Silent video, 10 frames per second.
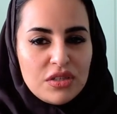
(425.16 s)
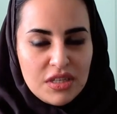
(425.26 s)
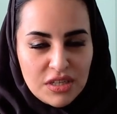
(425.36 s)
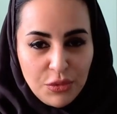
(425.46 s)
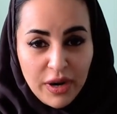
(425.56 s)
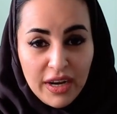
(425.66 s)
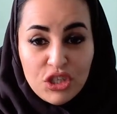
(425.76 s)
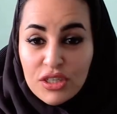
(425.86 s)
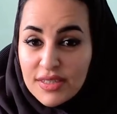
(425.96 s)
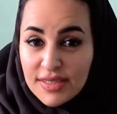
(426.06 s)
and
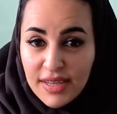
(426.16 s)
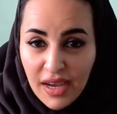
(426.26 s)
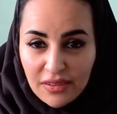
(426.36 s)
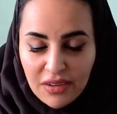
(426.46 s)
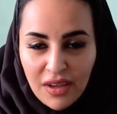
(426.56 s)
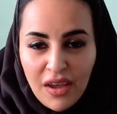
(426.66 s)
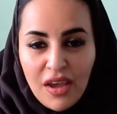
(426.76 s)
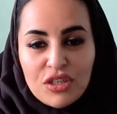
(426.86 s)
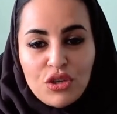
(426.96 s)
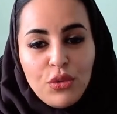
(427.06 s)
regulations yet.
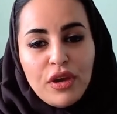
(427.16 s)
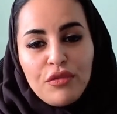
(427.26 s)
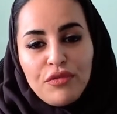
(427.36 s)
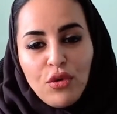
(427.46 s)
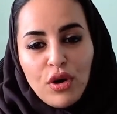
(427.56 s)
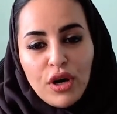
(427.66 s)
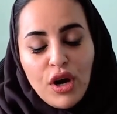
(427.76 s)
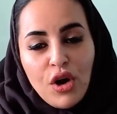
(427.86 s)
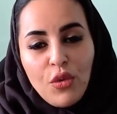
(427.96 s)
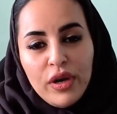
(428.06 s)
So therefore,
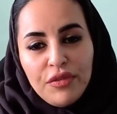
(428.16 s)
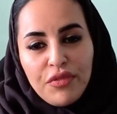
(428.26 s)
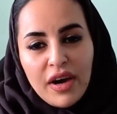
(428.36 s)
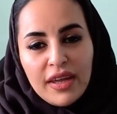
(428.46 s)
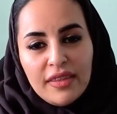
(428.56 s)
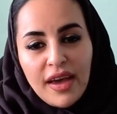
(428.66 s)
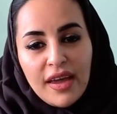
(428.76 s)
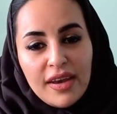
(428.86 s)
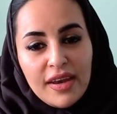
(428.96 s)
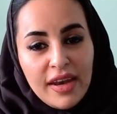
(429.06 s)
we find
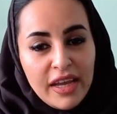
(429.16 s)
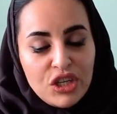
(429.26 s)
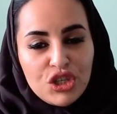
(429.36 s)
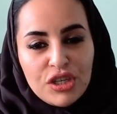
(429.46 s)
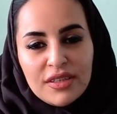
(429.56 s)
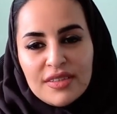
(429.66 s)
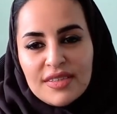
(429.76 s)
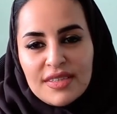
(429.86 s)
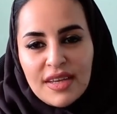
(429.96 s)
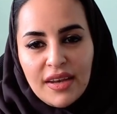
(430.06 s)
that
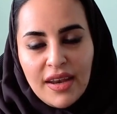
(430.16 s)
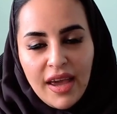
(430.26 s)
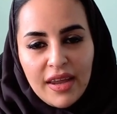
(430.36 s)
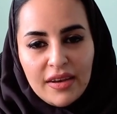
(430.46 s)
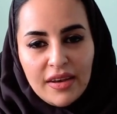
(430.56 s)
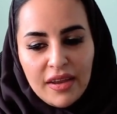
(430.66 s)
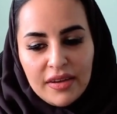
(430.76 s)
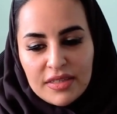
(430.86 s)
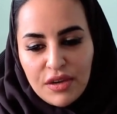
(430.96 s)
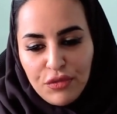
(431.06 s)
nations and
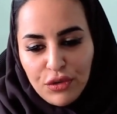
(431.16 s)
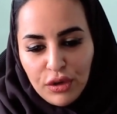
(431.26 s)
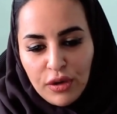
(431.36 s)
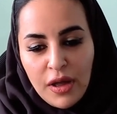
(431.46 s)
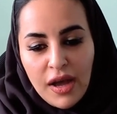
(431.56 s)
several